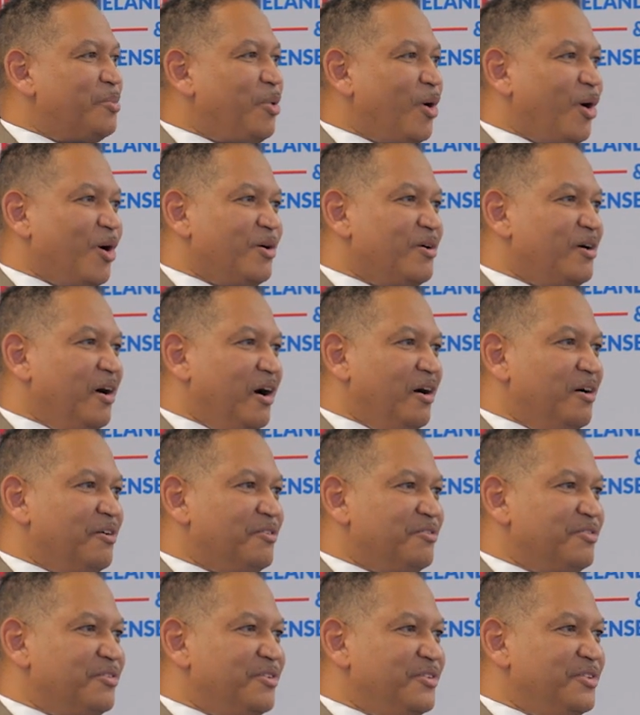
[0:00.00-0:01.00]
a part
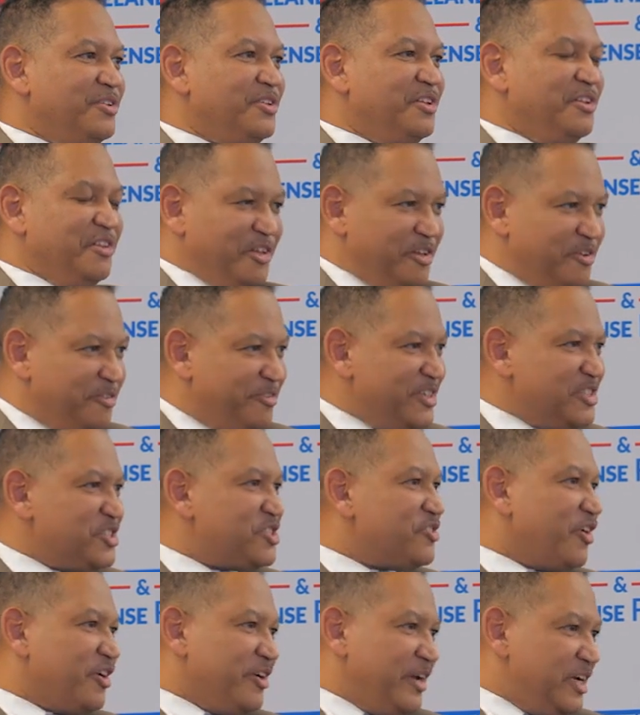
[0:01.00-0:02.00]
of the defense
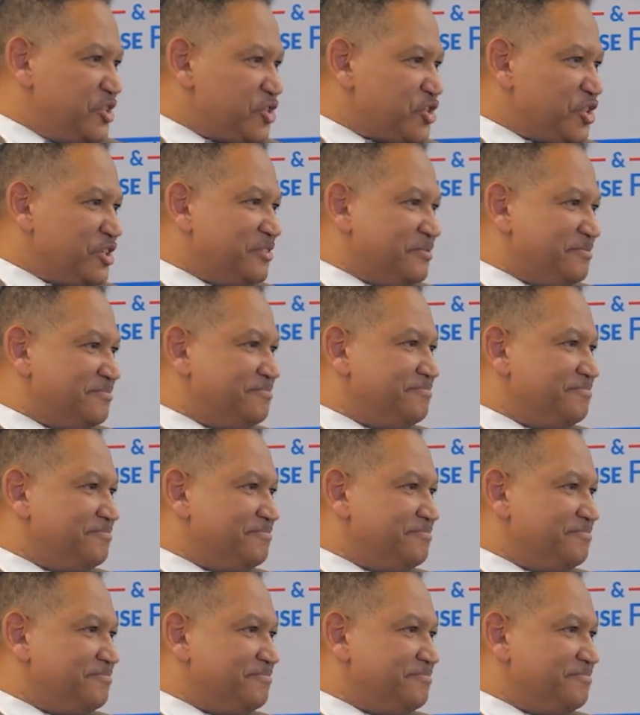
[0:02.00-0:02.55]
of our nation.